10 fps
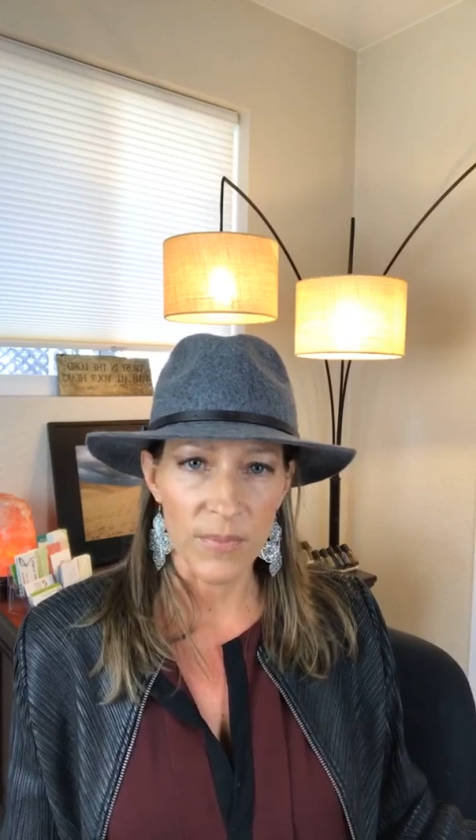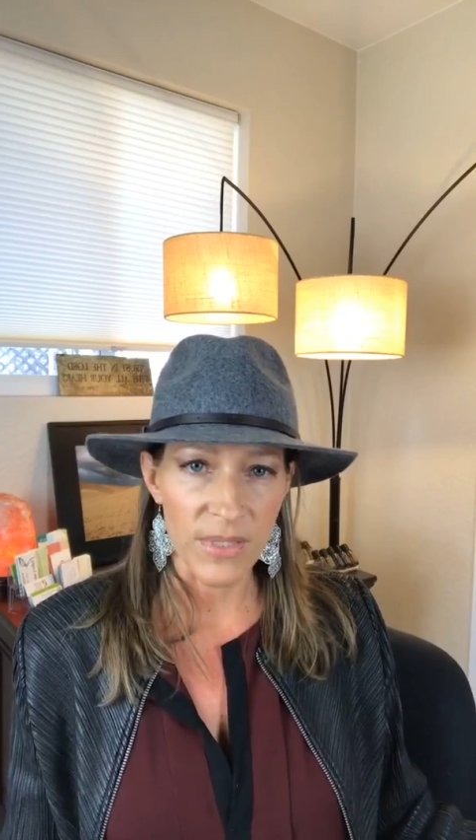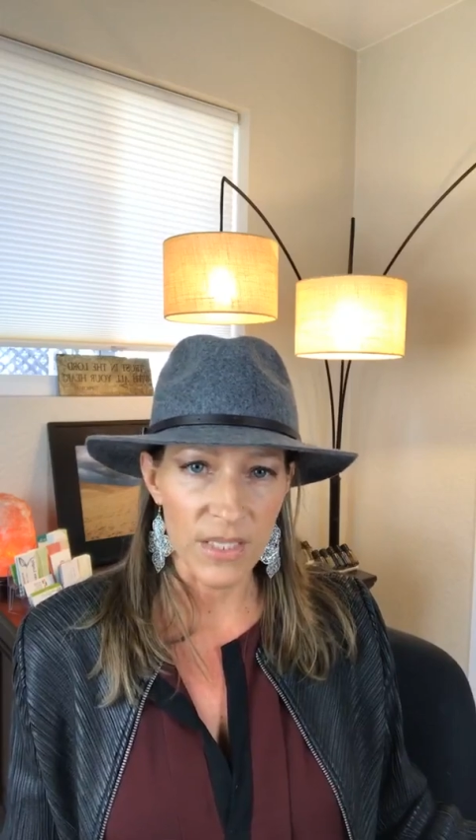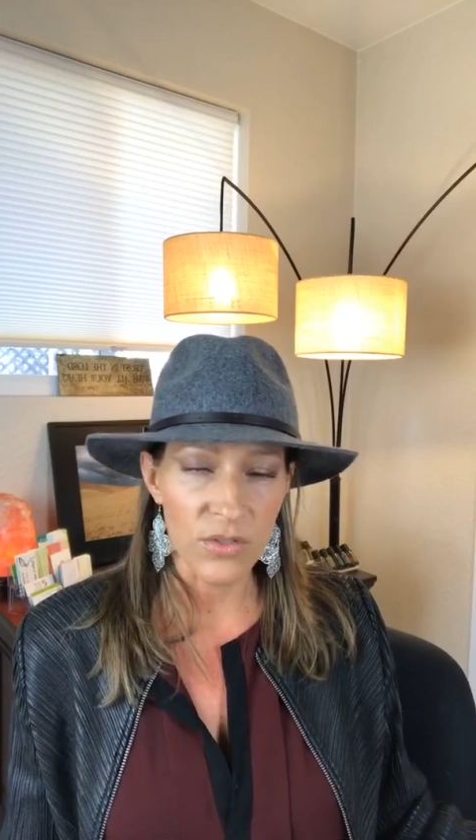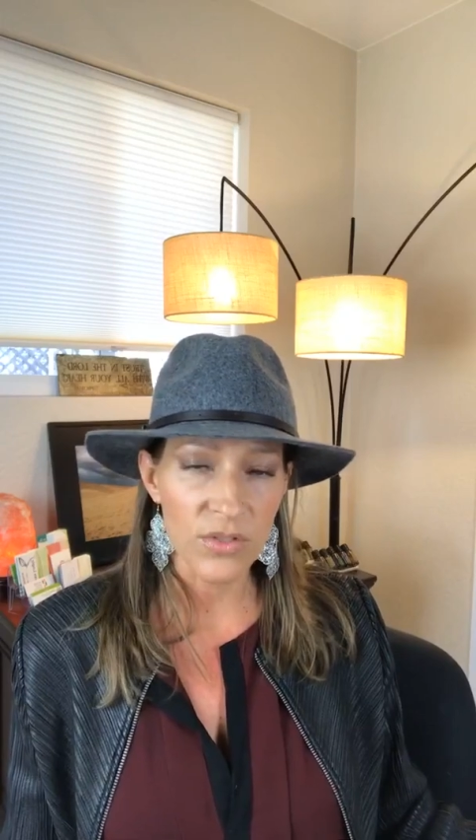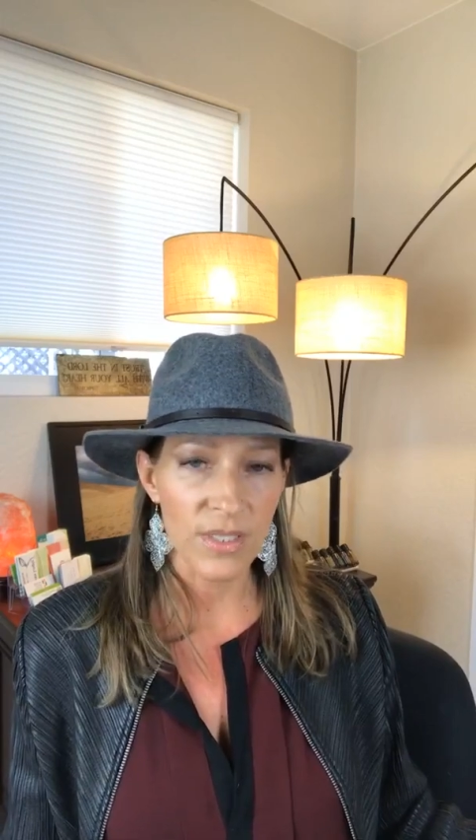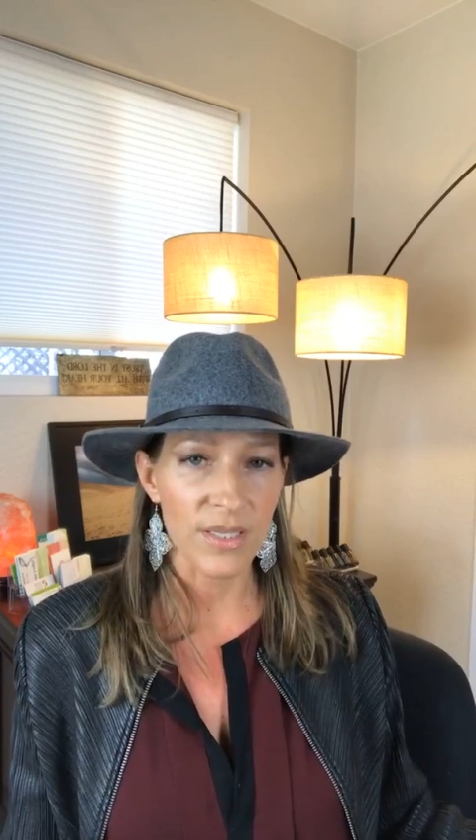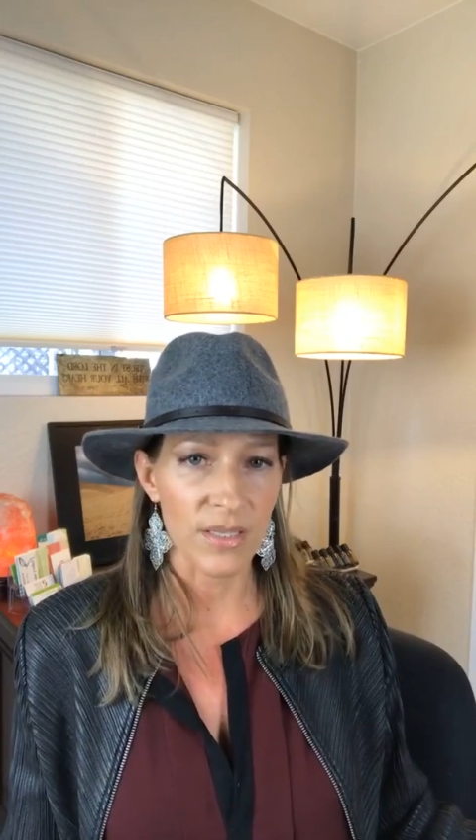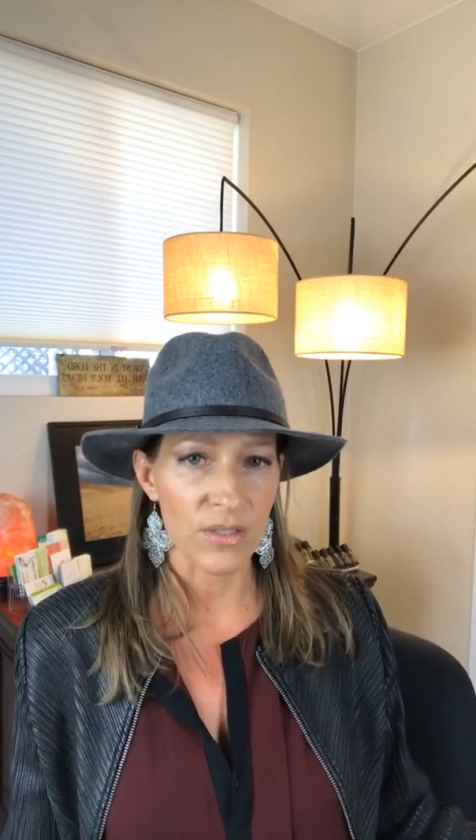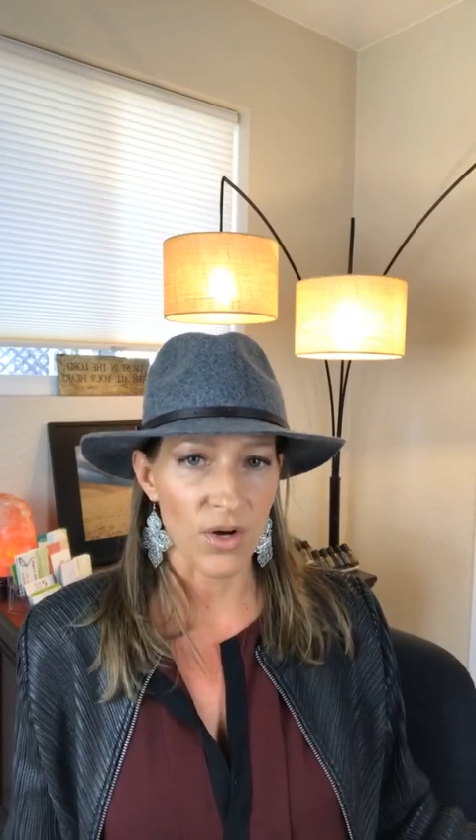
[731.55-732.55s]
but the interesting
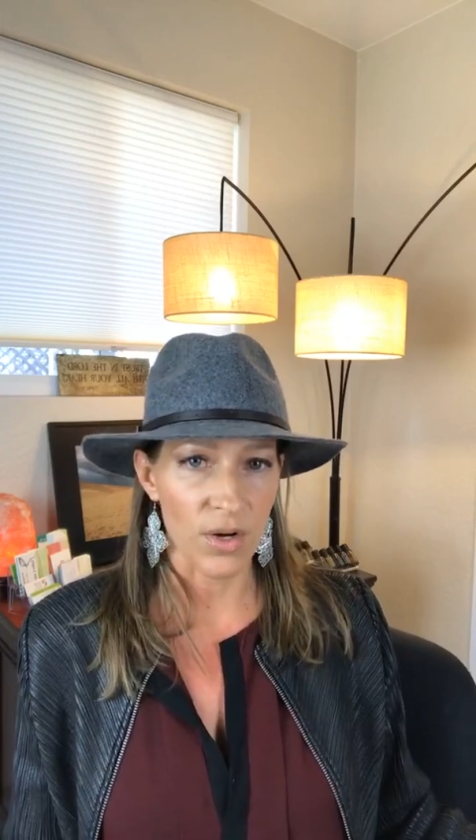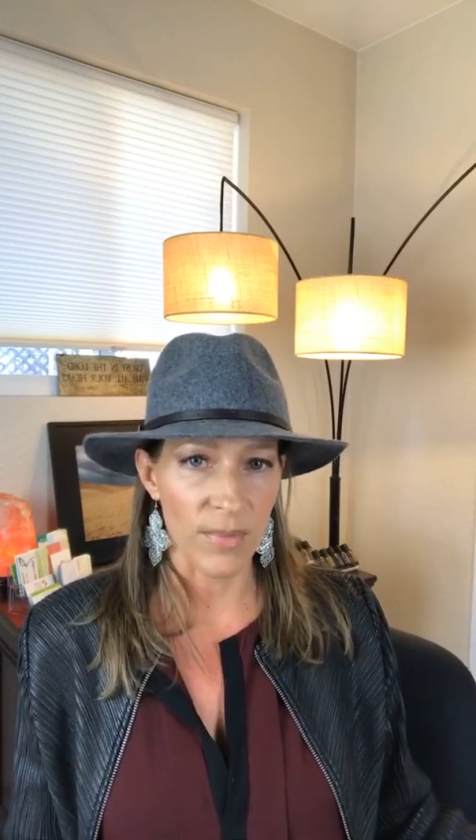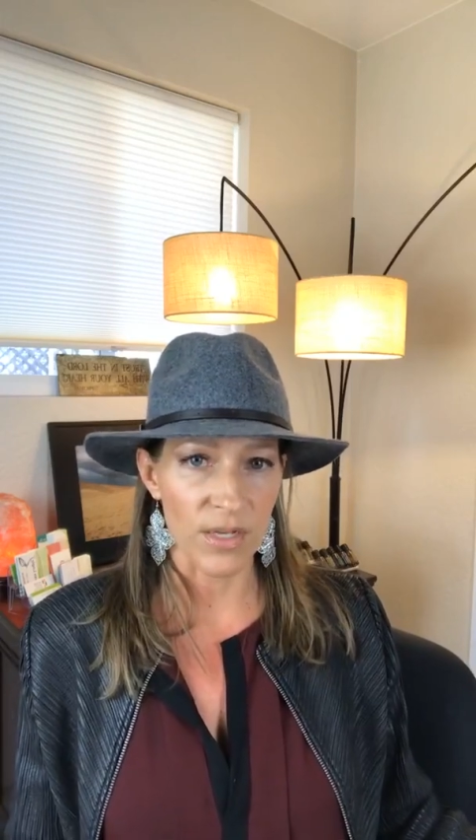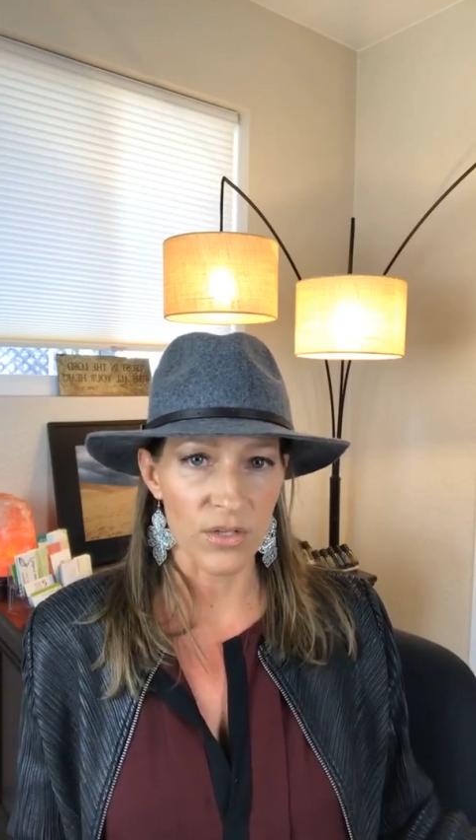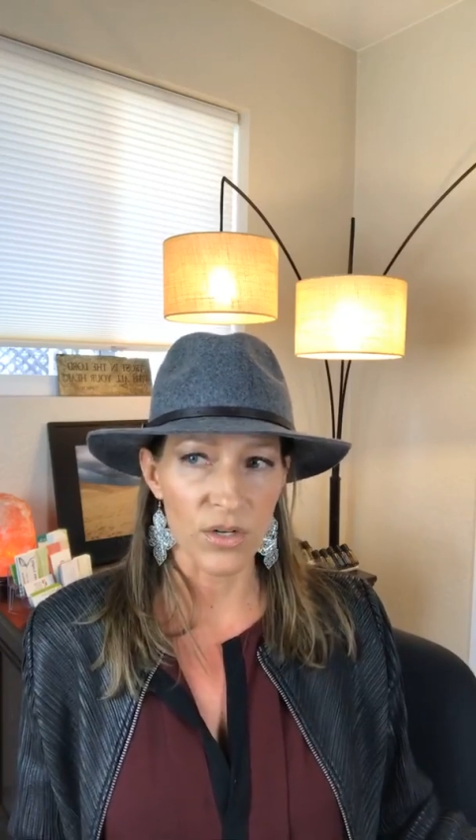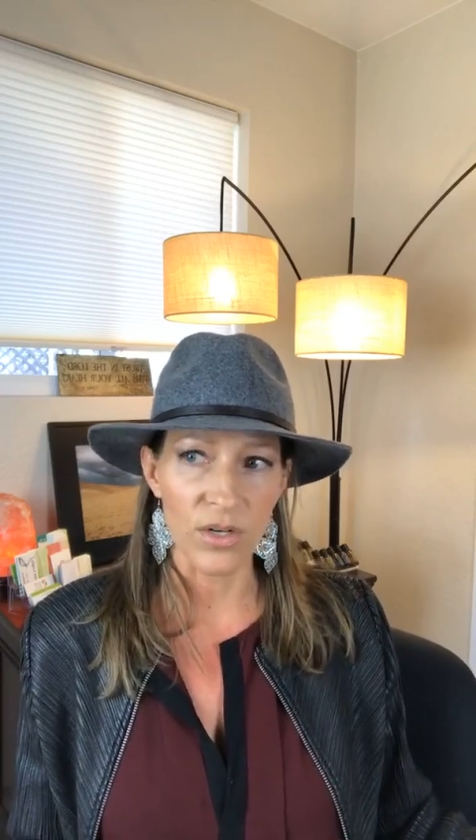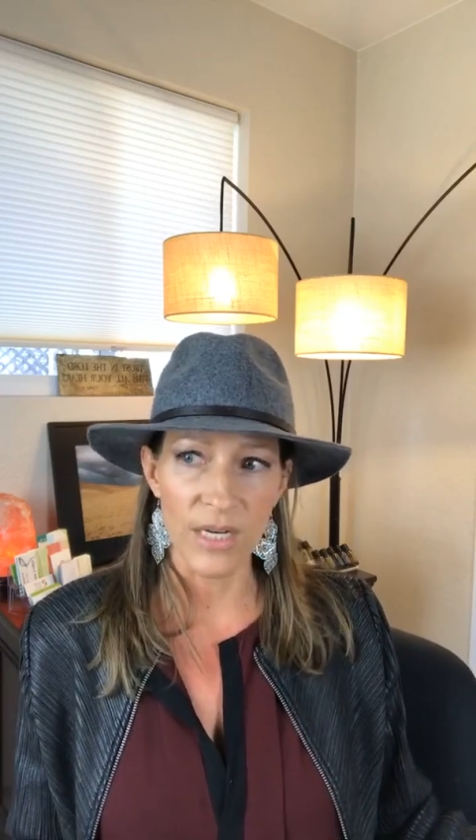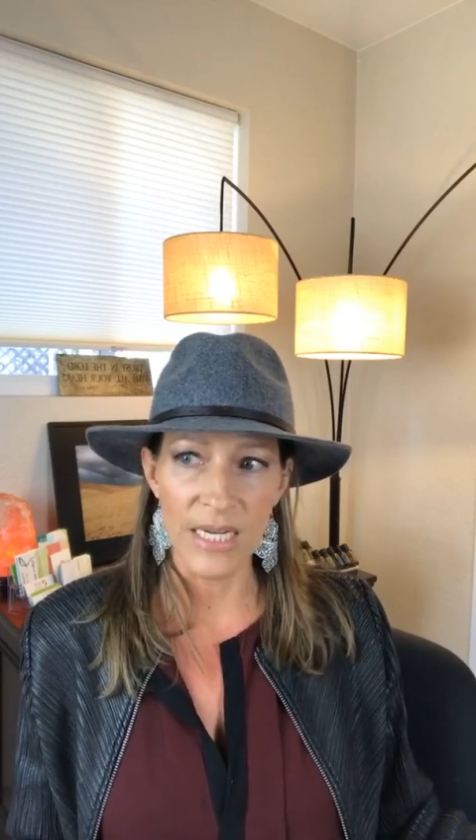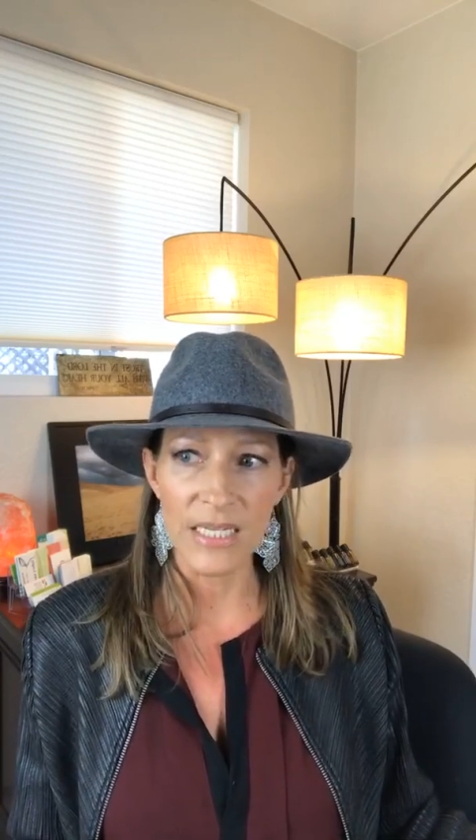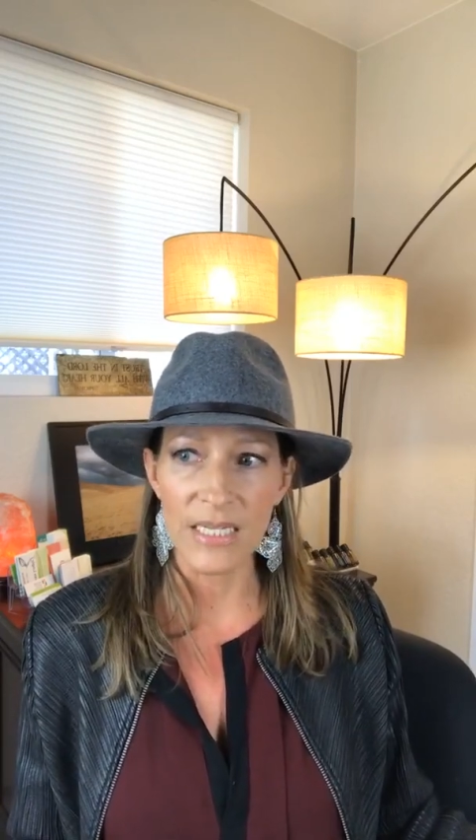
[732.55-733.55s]
thing that's hard about sugar
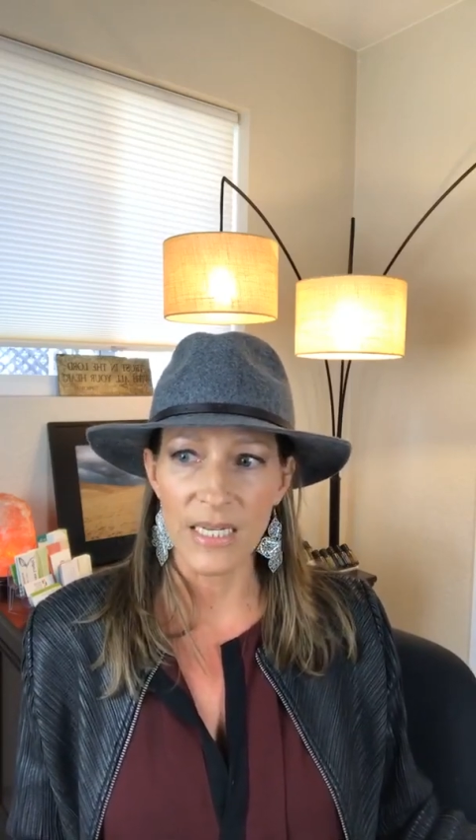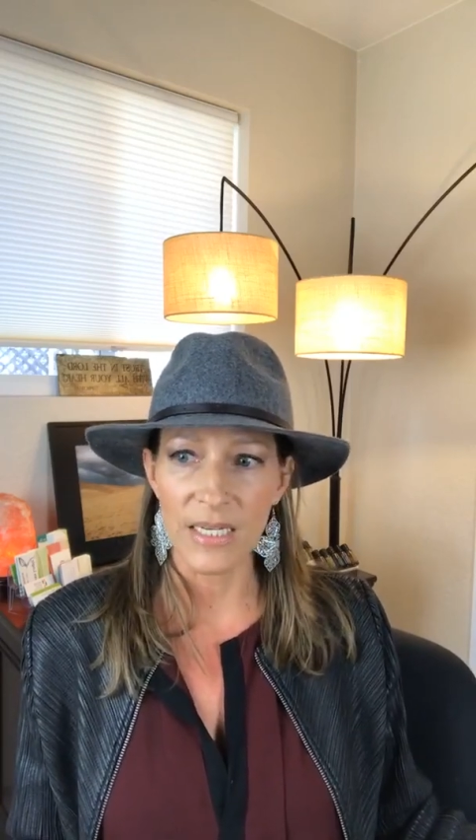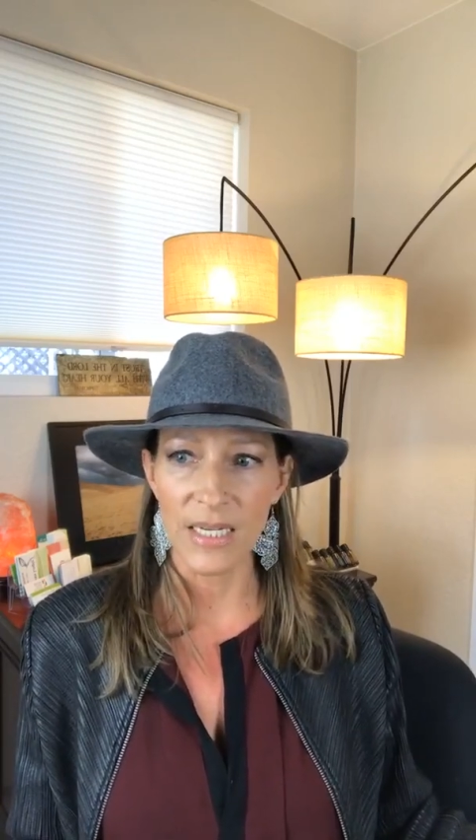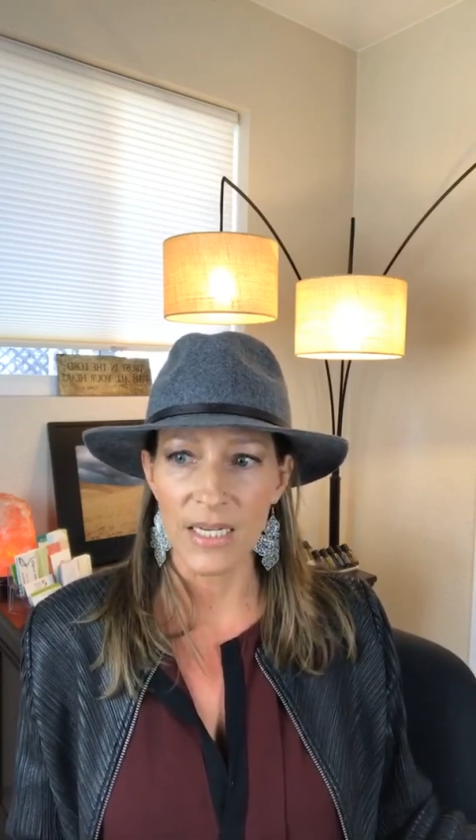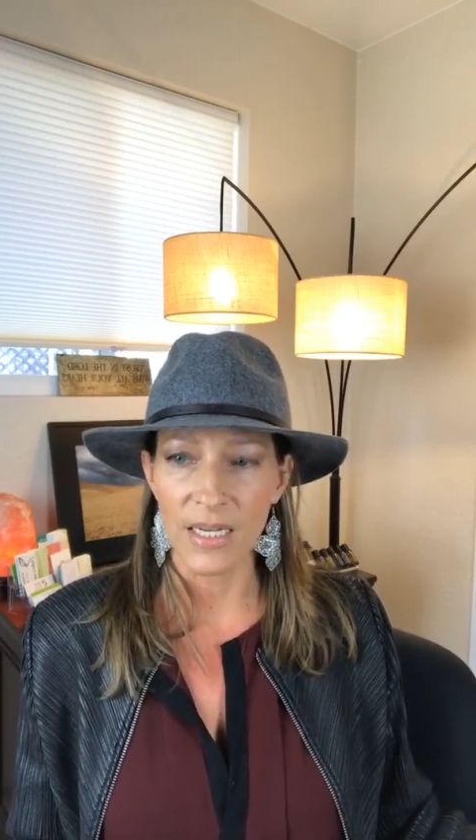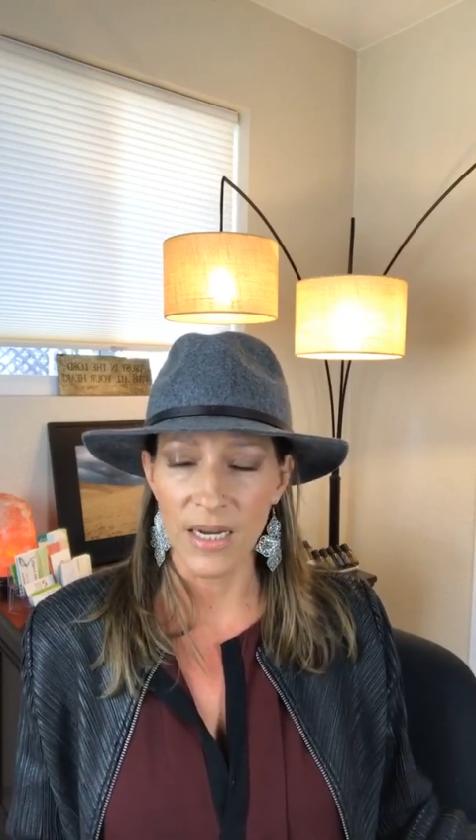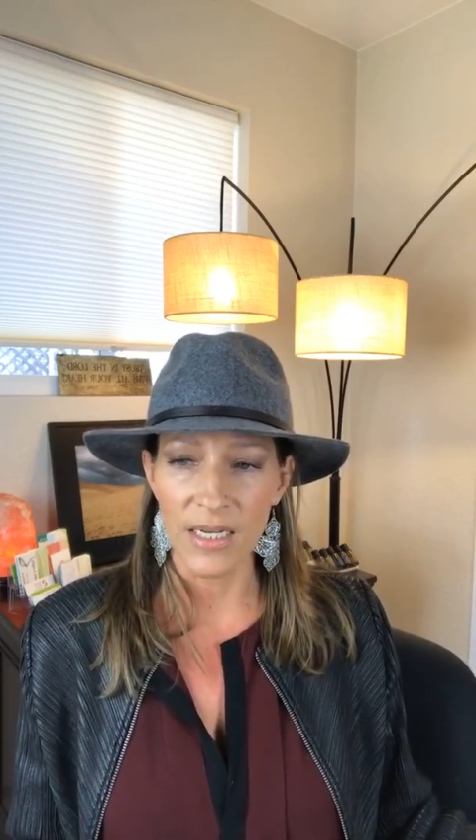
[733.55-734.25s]
is it, it,